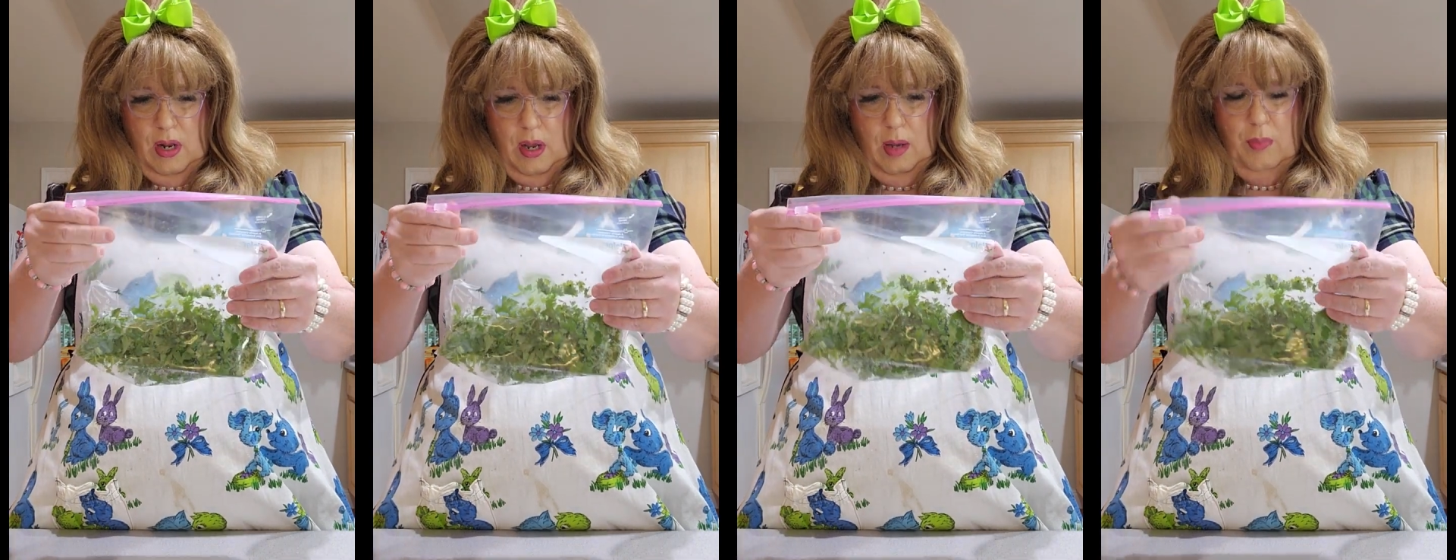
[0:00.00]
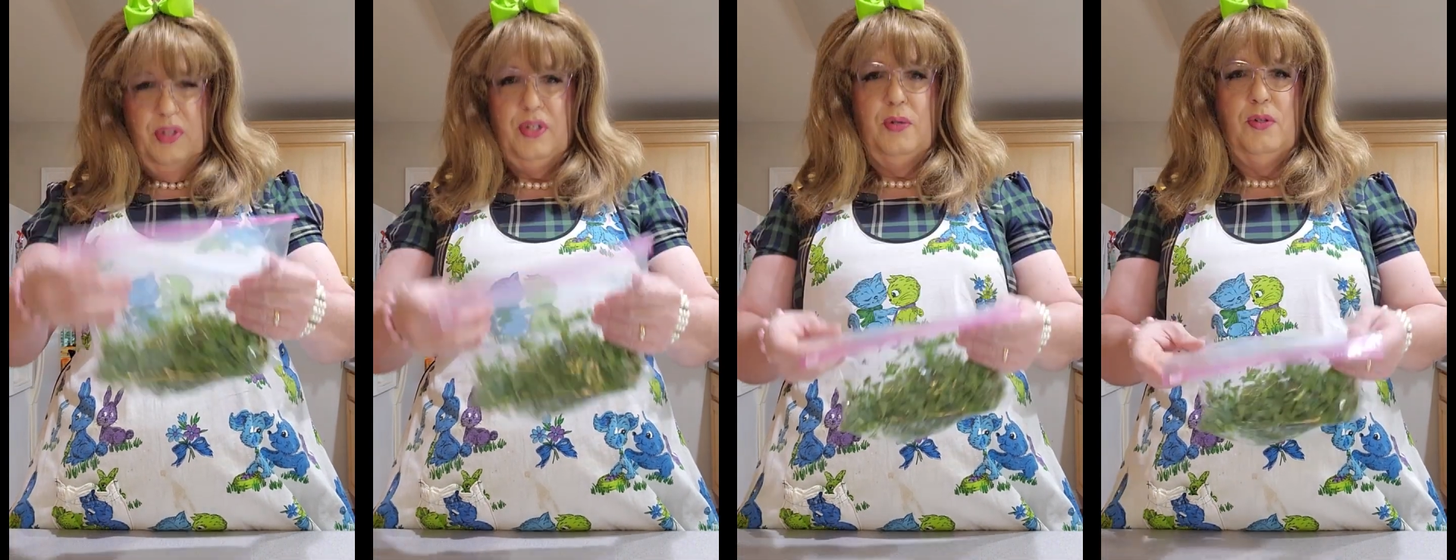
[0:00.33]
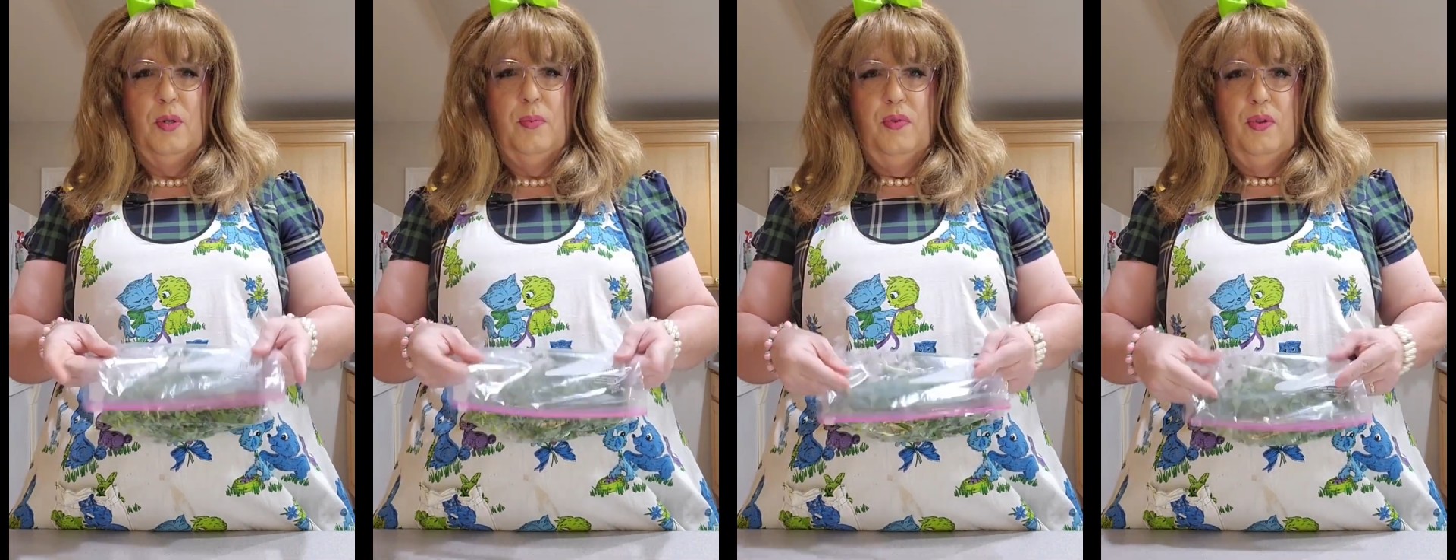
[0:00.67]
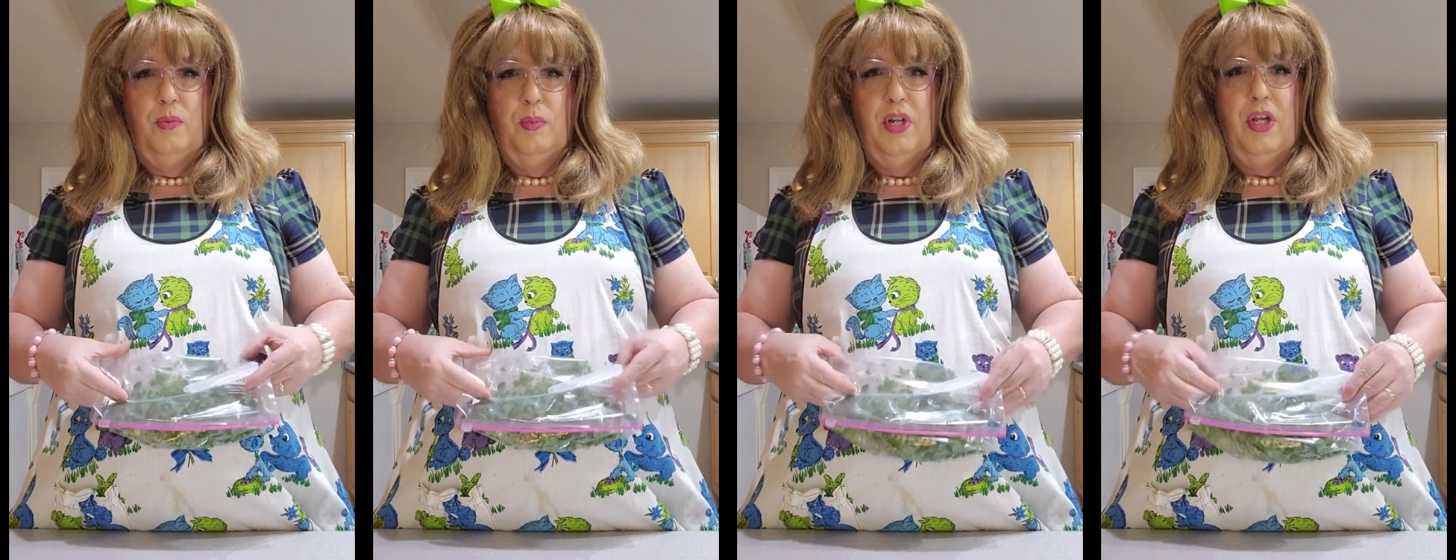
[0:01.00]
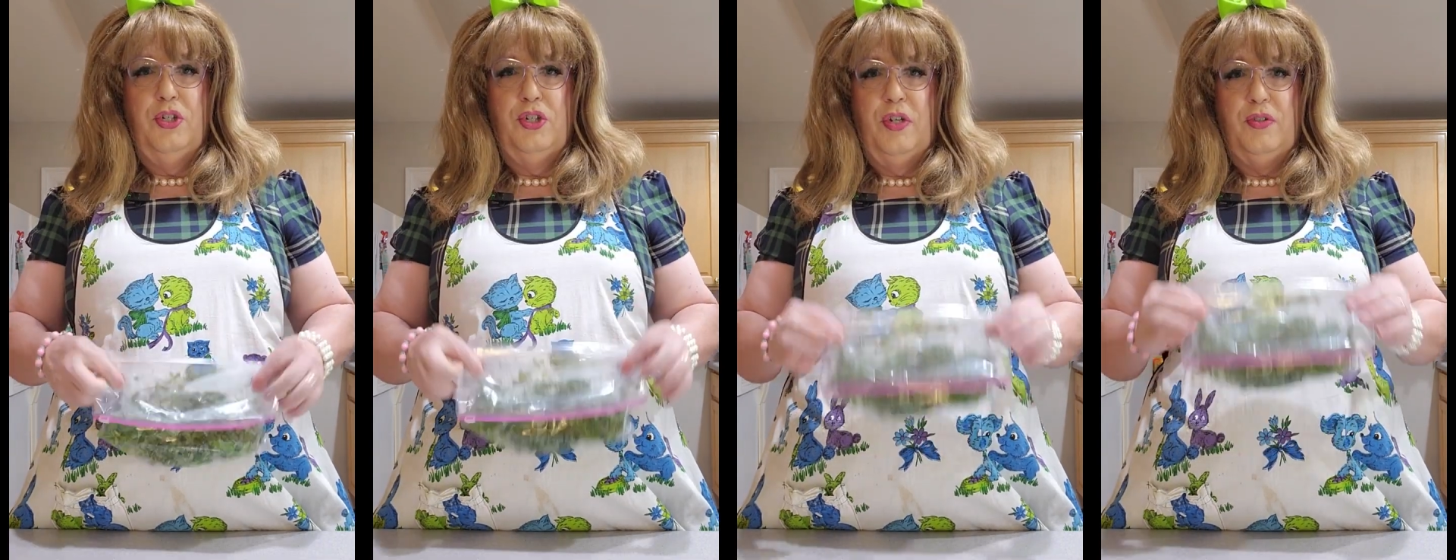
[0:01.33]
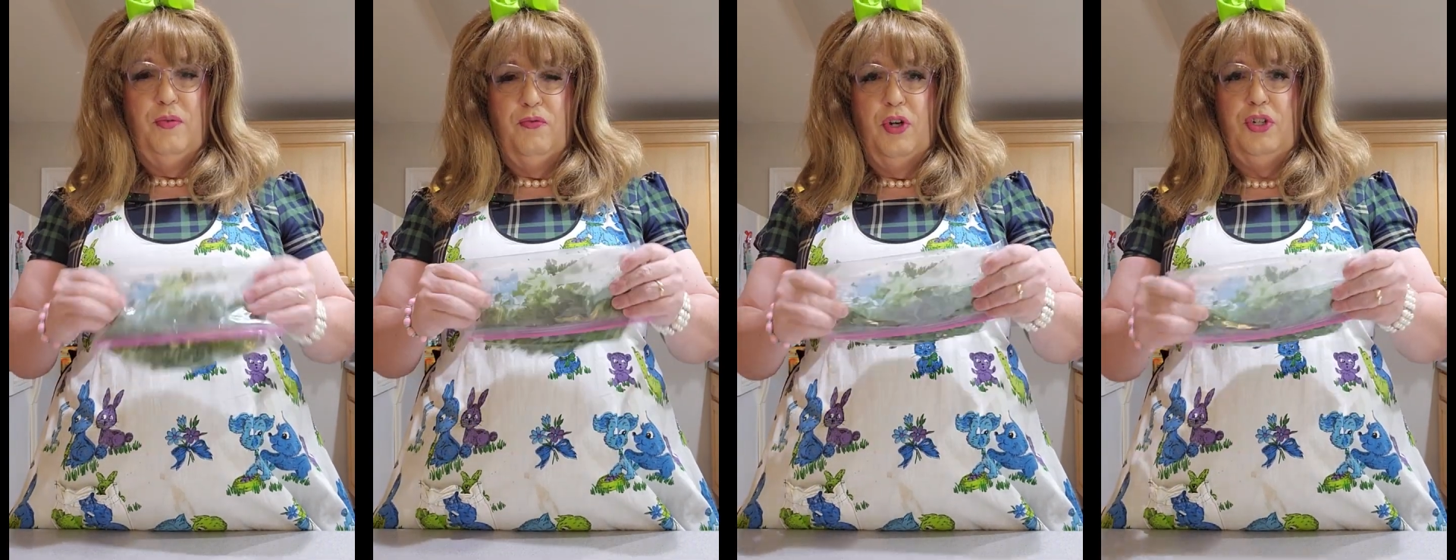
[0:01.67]
But get yourself
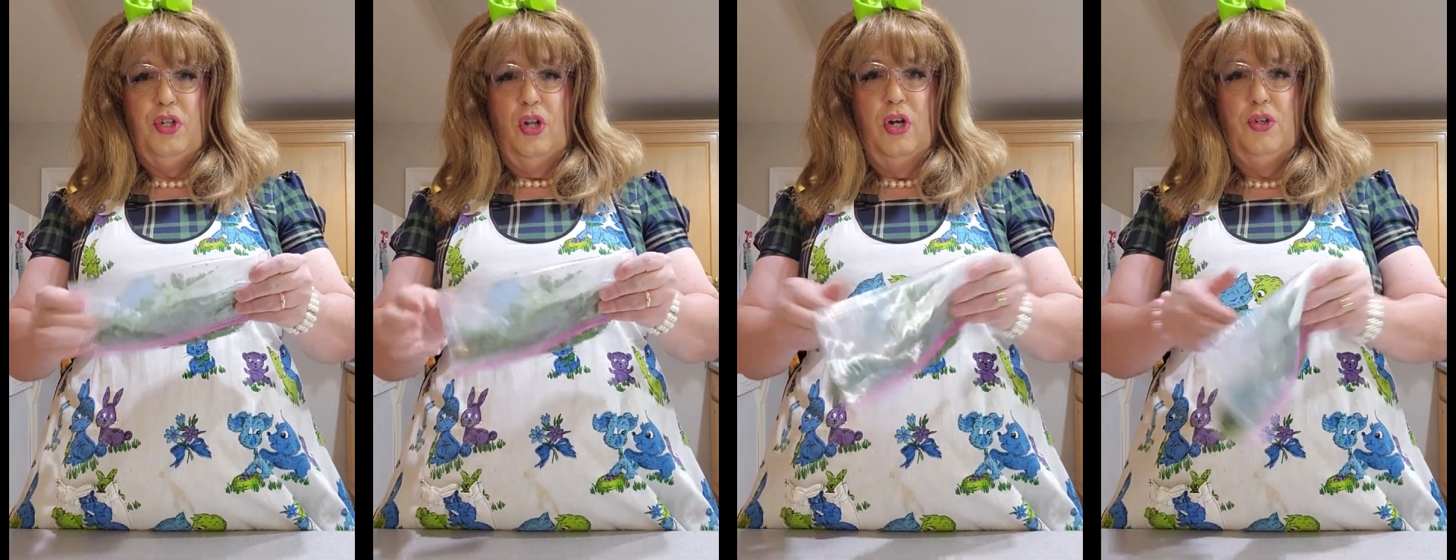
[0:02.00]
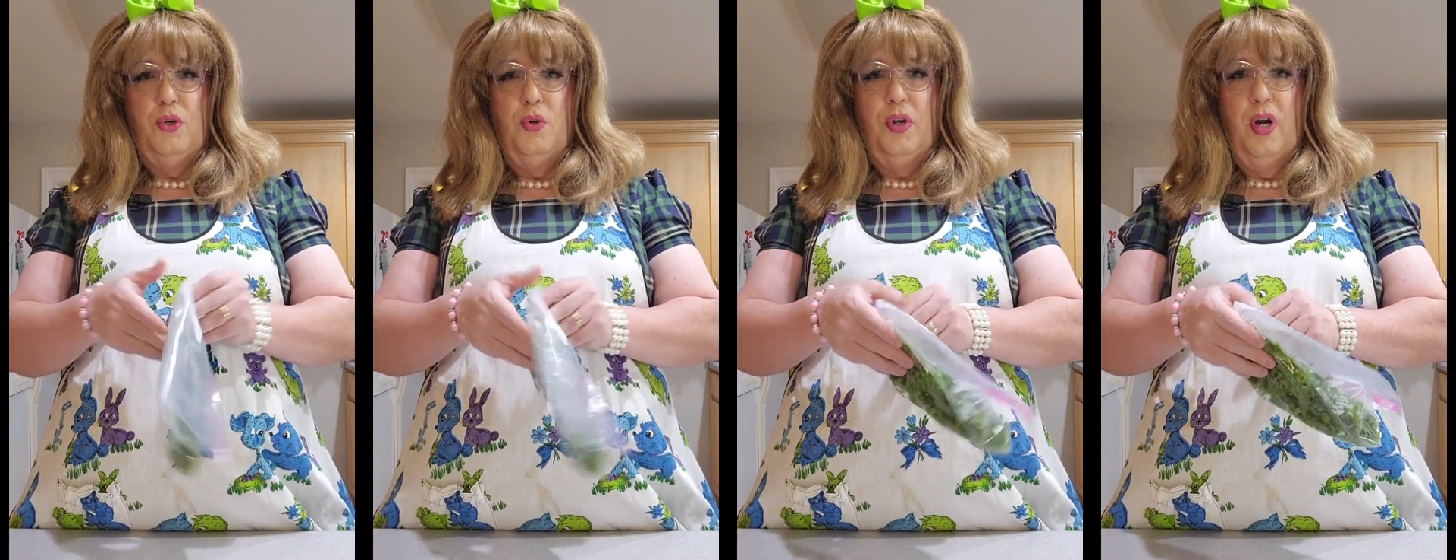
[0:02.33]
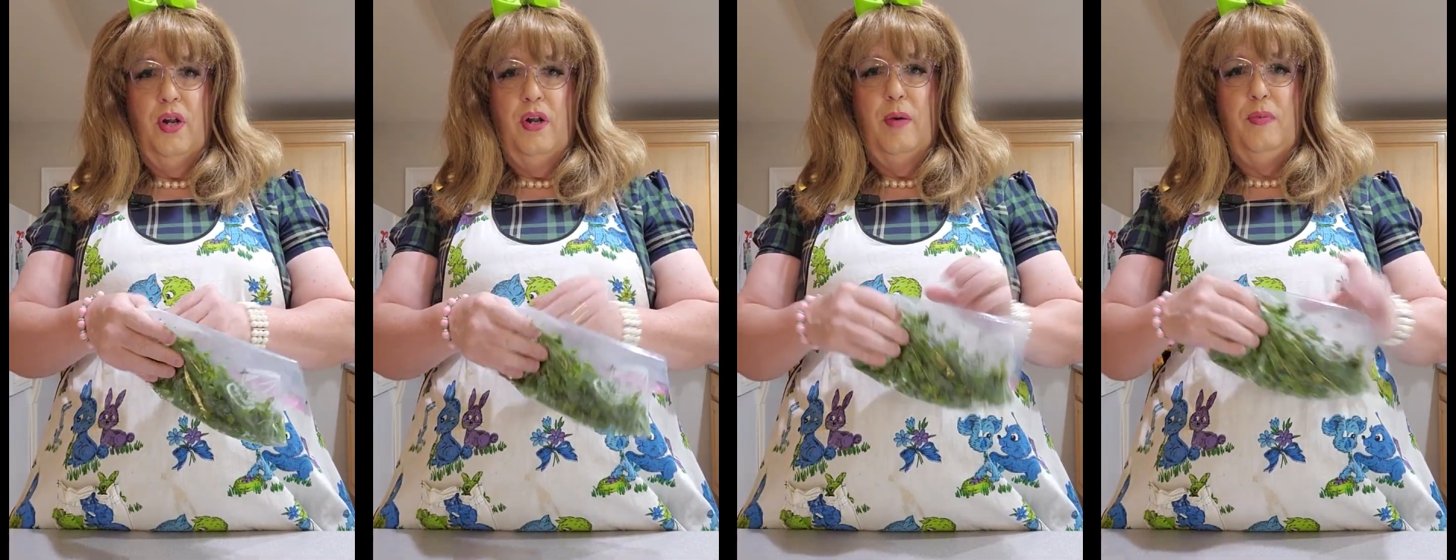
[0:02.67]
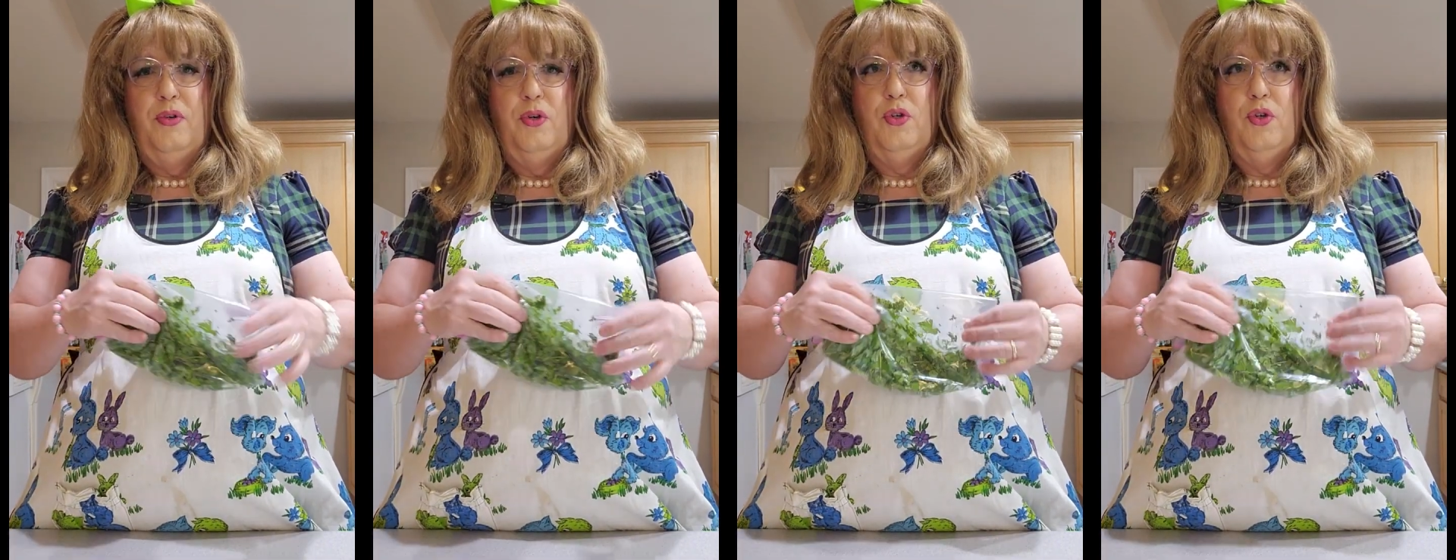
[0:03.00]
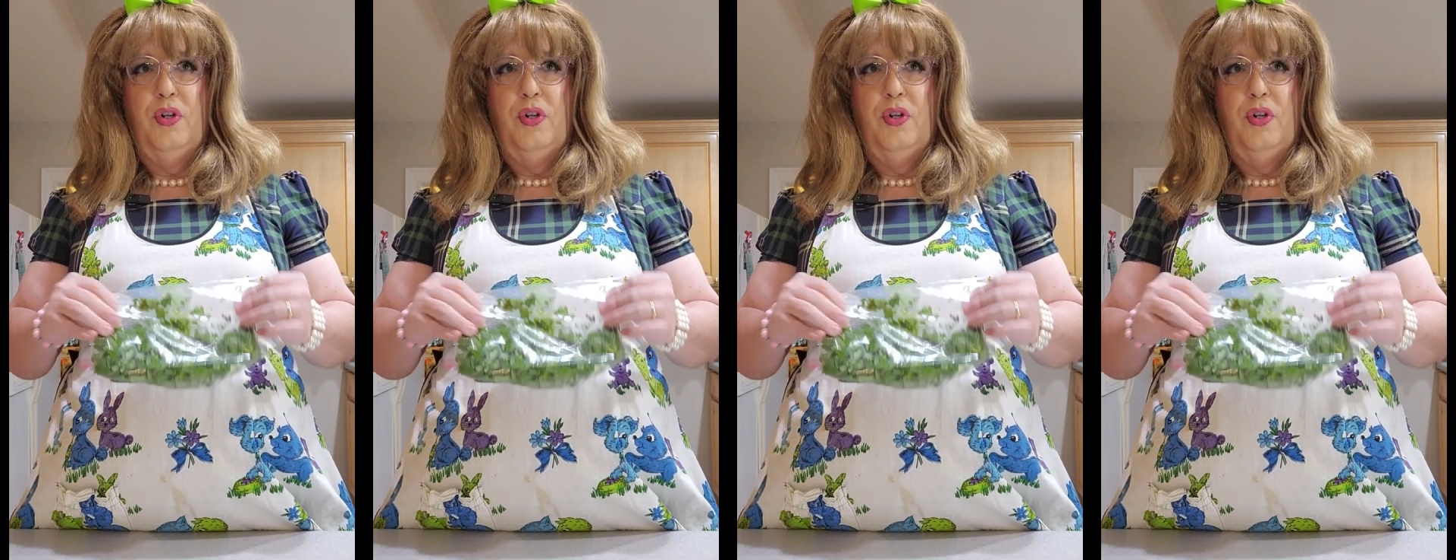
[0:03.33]
some fresh cilantro and cut it up. You're just